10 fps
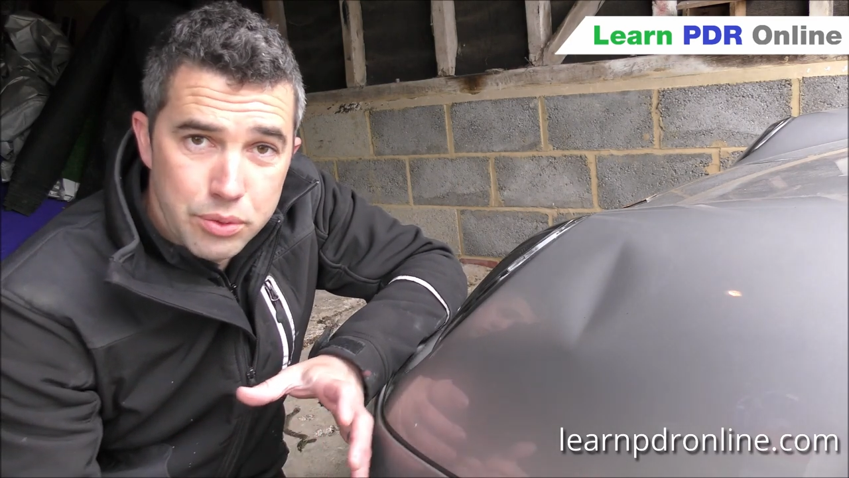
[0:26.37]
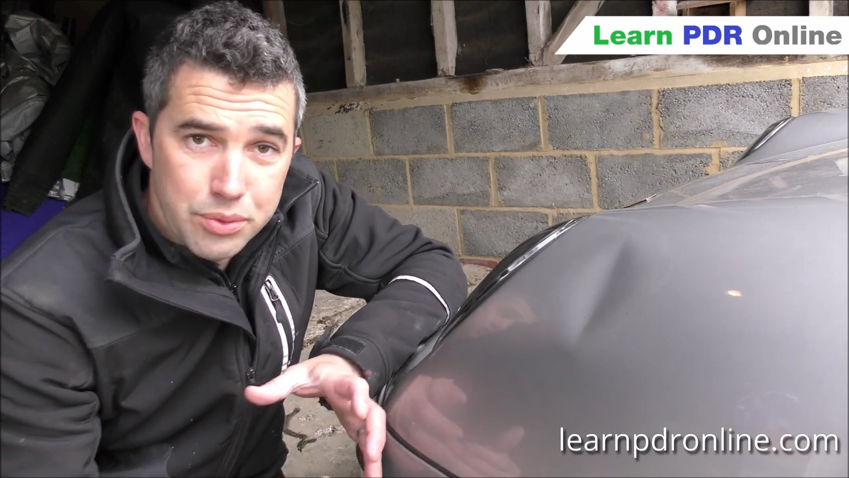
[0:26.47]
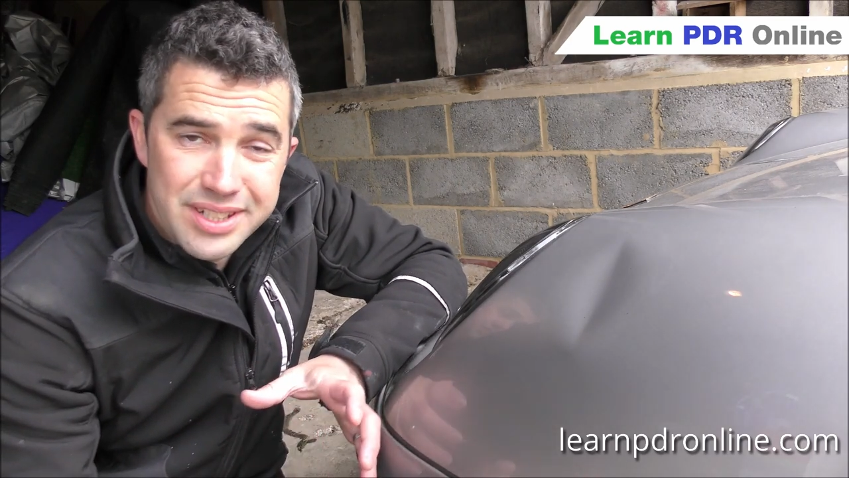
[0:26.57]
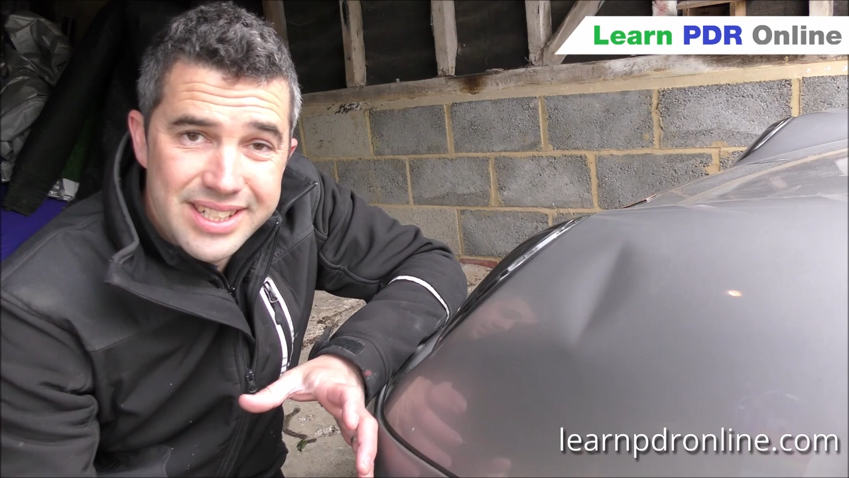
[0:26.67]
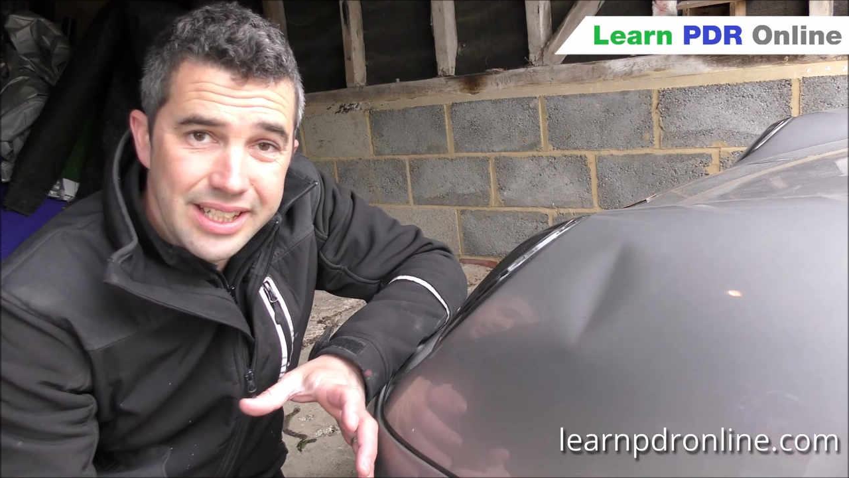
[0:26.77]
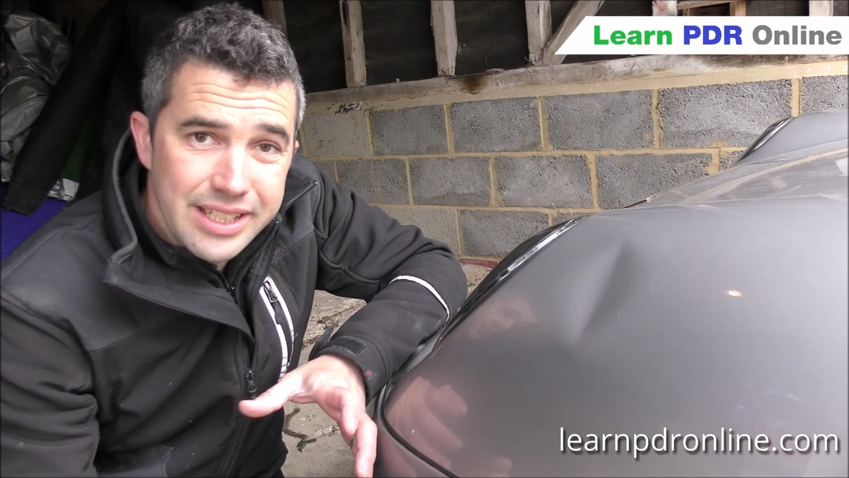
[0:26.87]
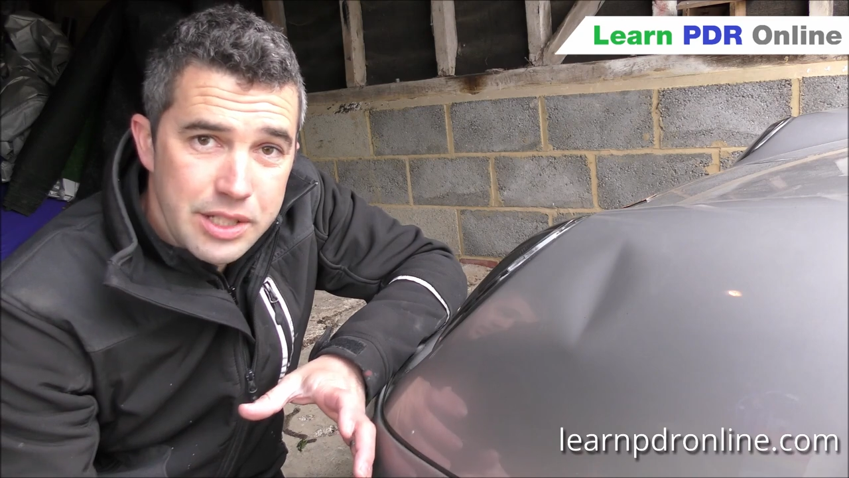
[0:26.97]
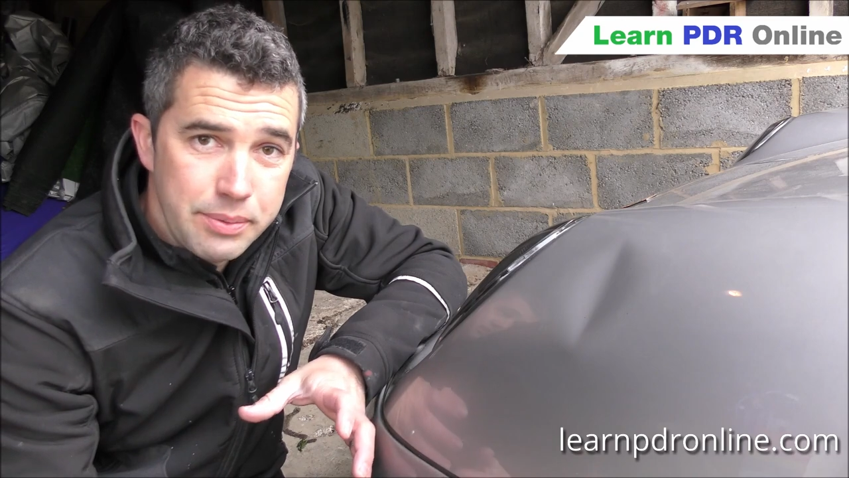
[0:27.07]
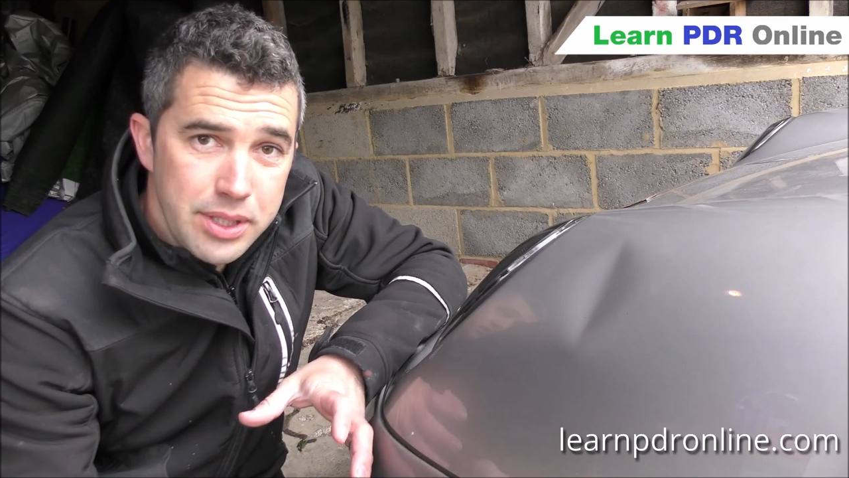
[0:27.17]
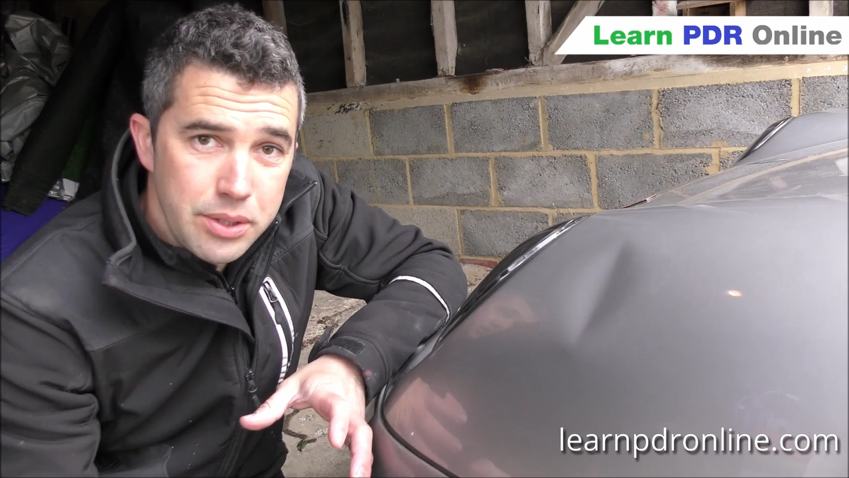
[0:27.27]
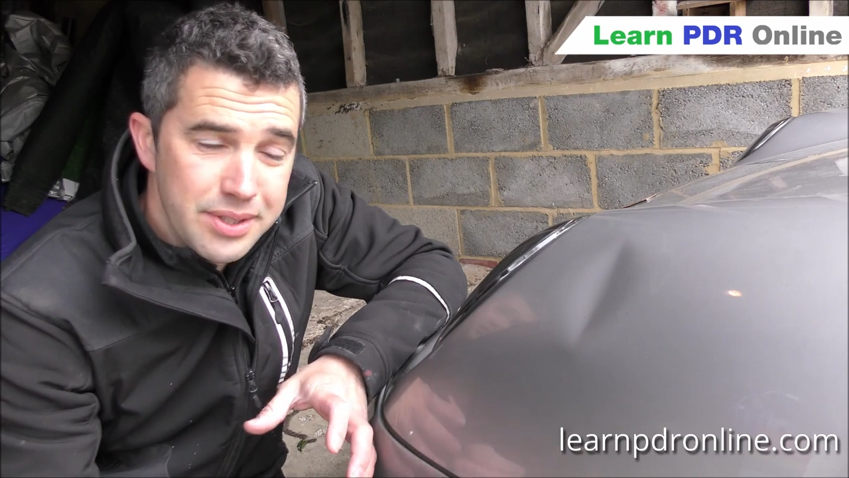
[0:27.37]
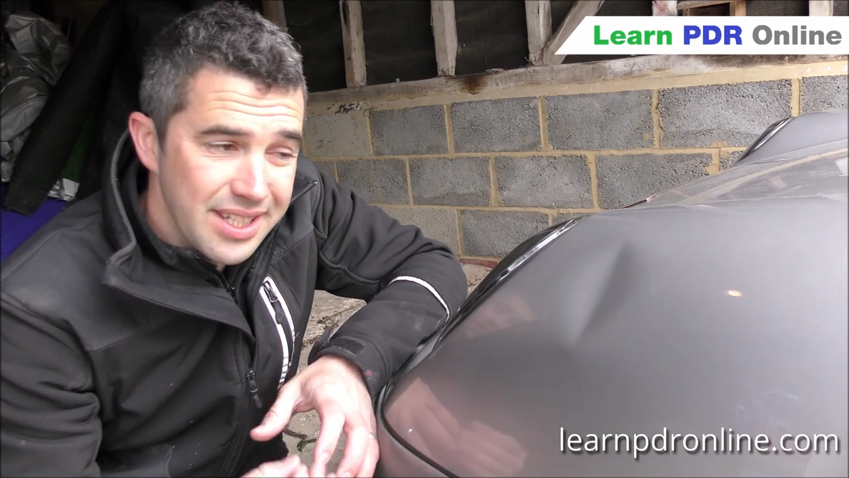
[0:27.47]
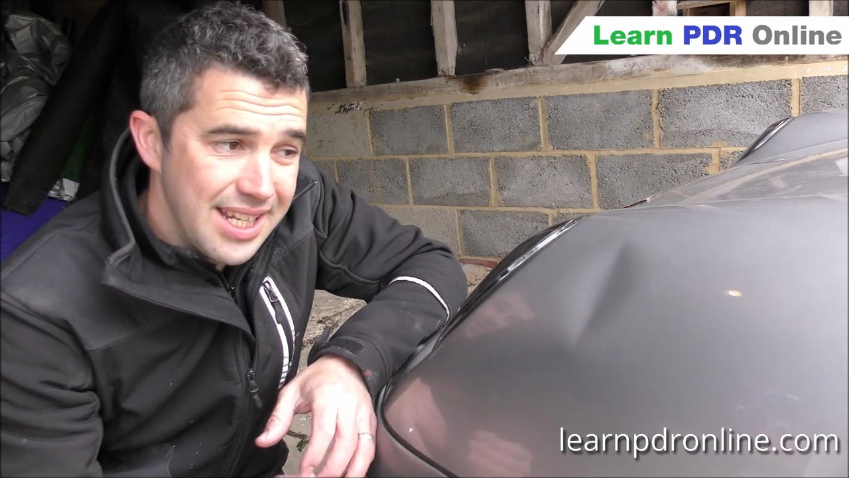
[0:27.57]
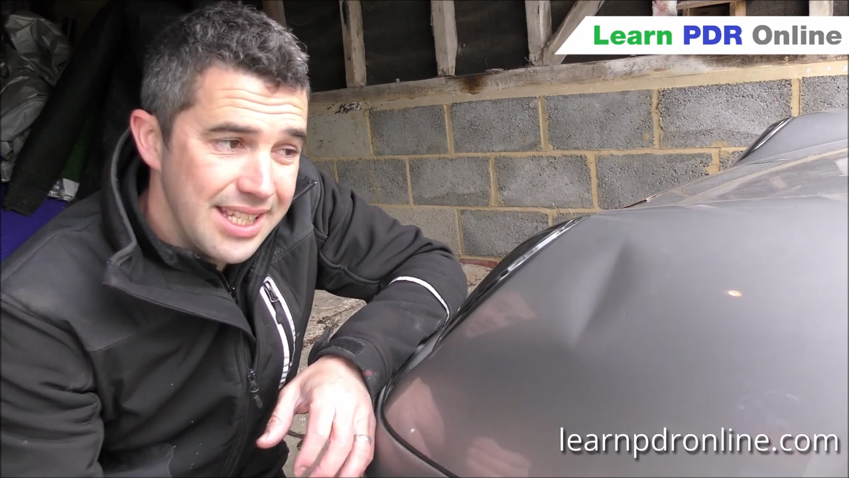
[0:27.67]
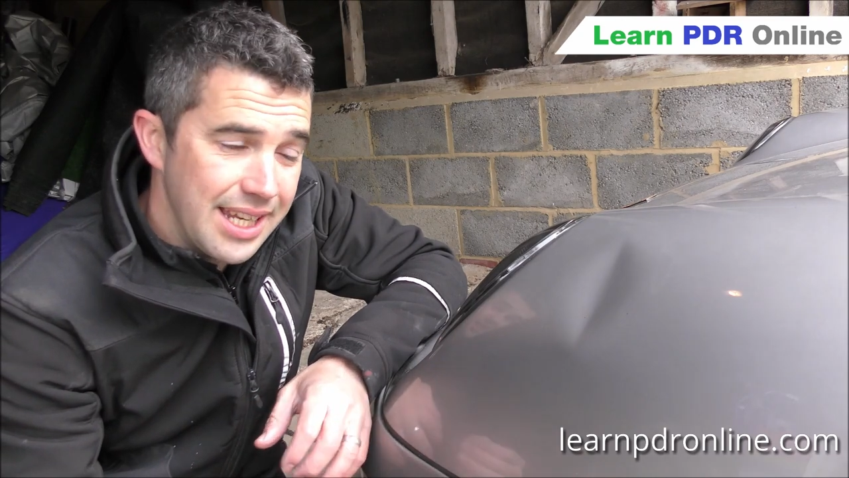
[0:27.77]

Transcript: tools and techniques we use to take